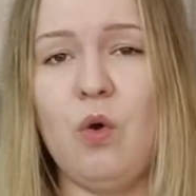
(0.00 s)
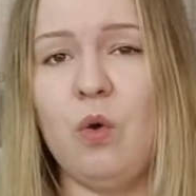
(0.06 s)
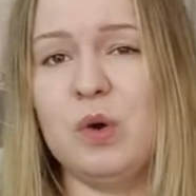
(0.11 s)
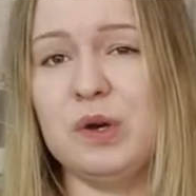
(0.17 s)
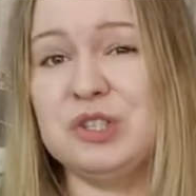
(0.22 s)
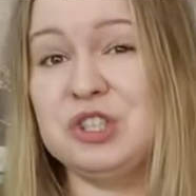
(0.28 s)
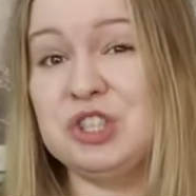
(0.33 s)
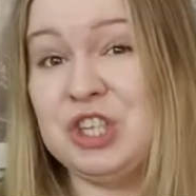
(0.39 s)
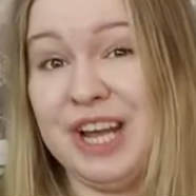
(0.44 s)

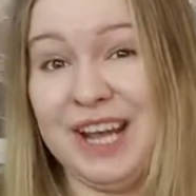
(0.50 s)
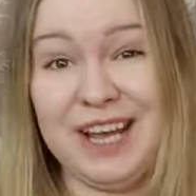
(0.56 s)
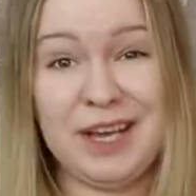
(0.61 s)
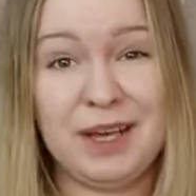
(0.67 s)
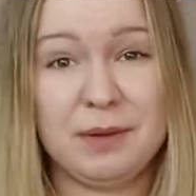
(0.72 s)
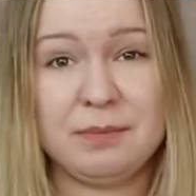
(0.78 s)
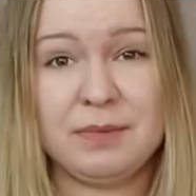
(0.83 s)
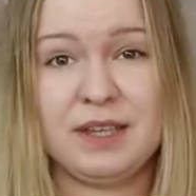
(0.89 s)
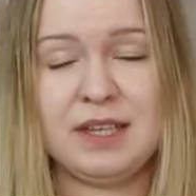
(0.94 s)
or
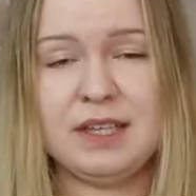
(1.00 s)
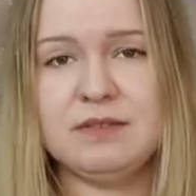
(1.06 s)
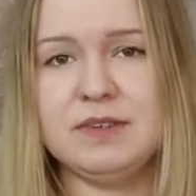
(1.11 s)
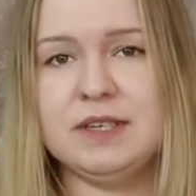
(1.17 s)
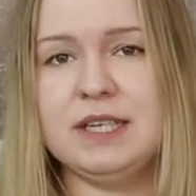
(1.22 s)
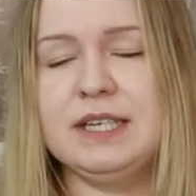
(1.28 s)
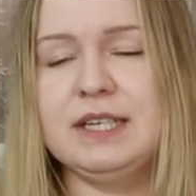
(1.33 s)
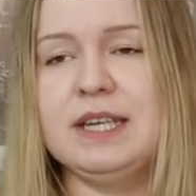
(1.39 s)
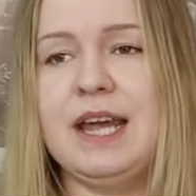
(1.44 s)
shame
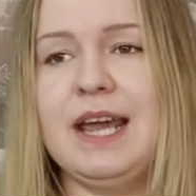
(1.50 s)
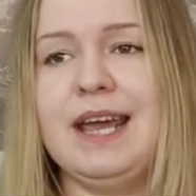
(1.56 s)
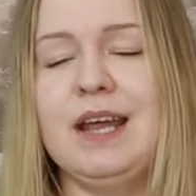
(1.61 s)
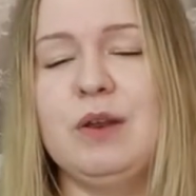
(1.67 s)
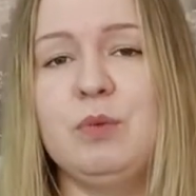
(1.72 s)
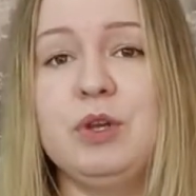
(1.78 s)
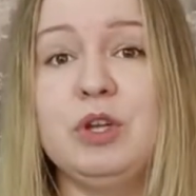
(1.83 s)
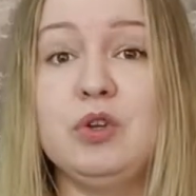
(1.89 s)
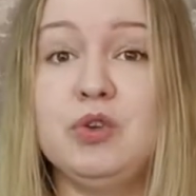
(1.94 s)
even.
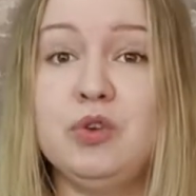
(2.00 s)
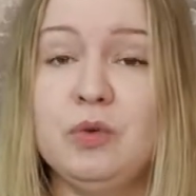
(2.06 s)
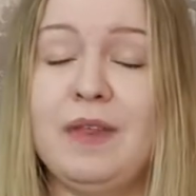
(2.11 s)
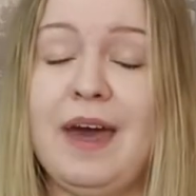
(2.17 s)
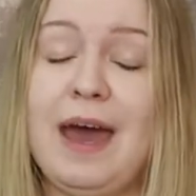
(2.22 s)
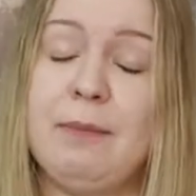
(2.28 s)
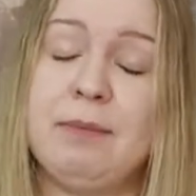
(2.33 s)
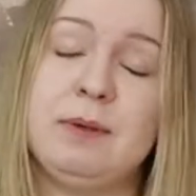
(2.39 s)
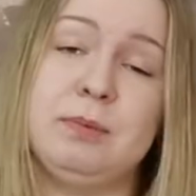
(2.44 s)
And when you do
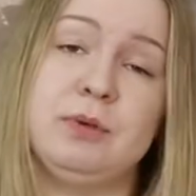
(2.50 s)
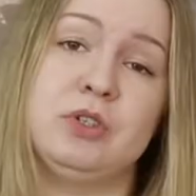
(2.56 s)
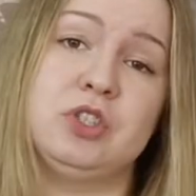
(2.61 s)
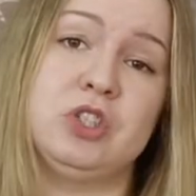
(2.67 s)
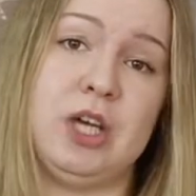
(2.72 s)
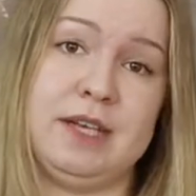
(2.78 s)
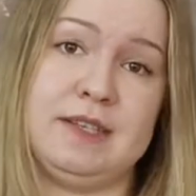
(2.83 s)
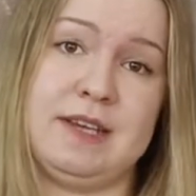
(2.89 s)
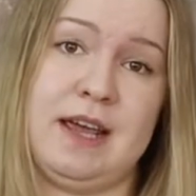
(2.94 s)
that, people
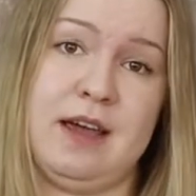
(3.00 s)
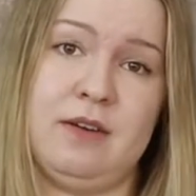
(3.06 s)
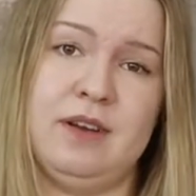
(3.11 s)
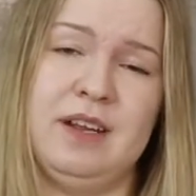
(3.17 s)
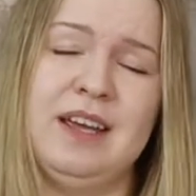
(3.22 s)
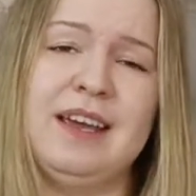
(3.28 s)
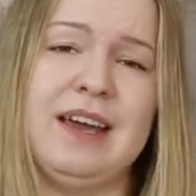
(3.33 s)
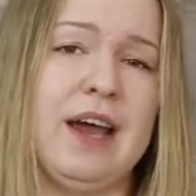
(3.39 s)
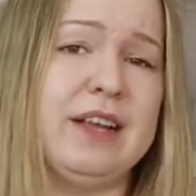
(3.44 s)
shut down.
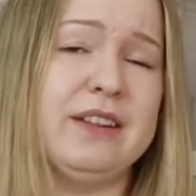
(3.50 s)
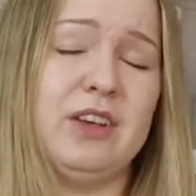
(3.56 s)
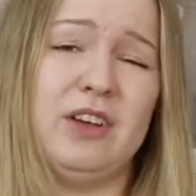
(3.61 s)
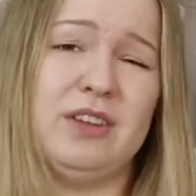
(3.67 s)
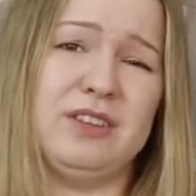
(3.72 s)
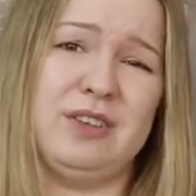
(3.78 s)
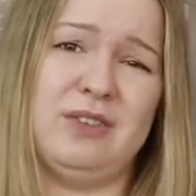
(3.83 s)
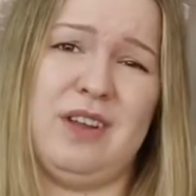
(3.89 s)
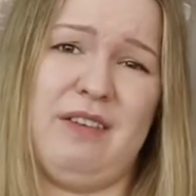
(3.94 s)
It's
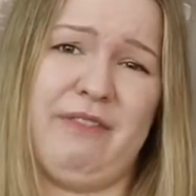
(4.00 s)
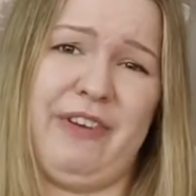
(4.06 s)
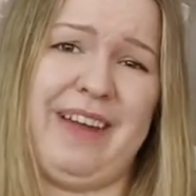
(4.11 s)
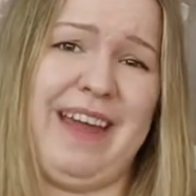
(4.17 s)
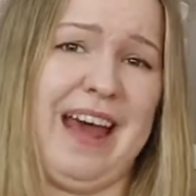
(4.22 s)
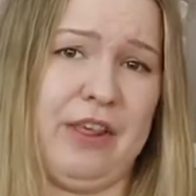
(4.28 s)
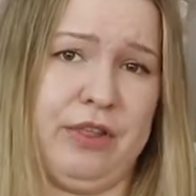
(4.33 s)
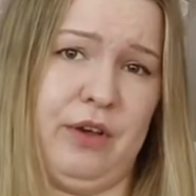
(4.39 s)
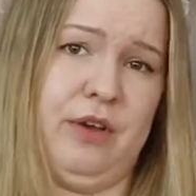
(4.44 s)
also not
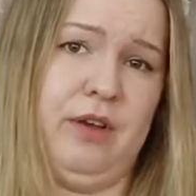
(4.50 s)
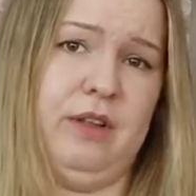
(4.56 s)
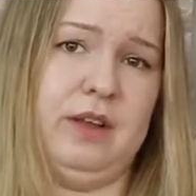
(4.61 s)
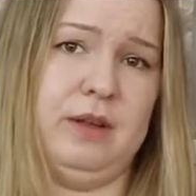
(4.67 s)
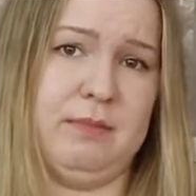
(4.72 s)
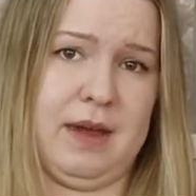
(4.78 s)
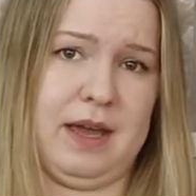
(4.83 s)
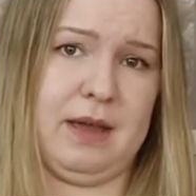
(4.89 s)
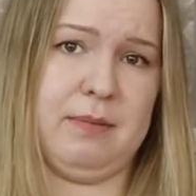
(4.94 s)
very ethical
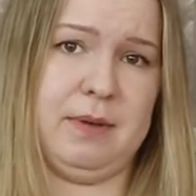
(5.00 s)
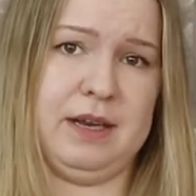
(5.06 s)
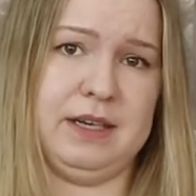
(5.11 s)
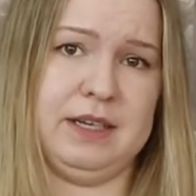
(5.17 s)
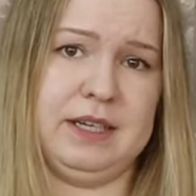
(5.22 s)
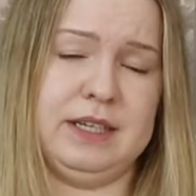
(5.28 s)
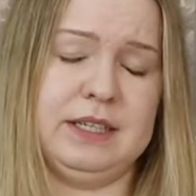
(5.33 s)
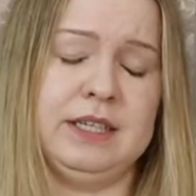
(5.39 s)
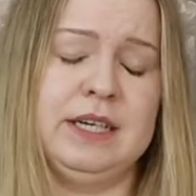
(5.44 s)
in my
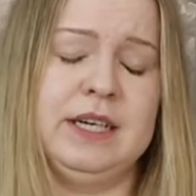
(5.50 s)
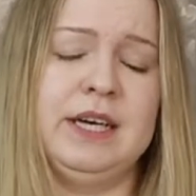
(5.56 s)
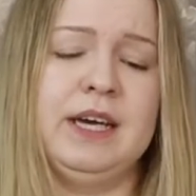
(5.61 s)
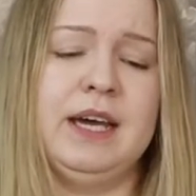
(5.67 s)
opinion.